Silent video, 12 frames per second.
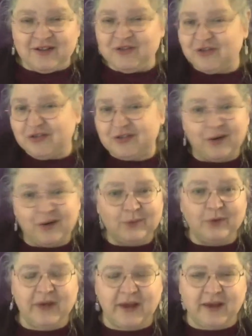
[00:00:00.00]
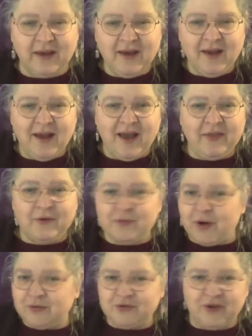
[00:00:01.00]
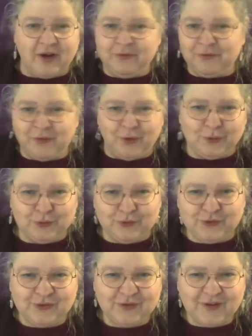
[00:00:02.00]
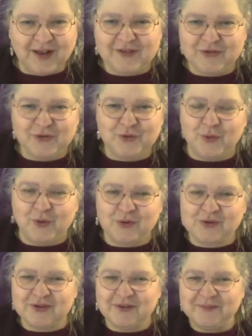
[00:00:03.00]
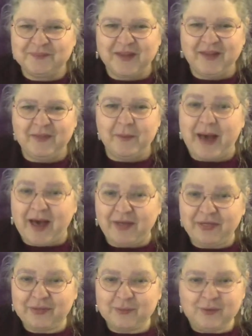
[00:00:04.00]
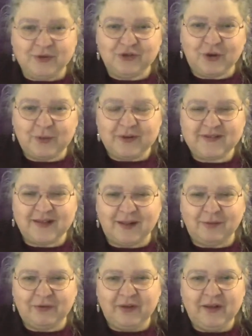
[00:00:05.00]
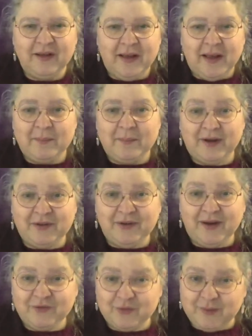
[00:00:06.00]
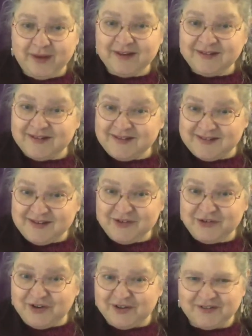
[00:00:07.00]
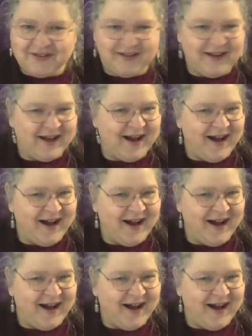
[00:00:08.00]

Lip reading: and just start walking, and the road unfolds as you walk, and the path will show itself, but you have to make a decision.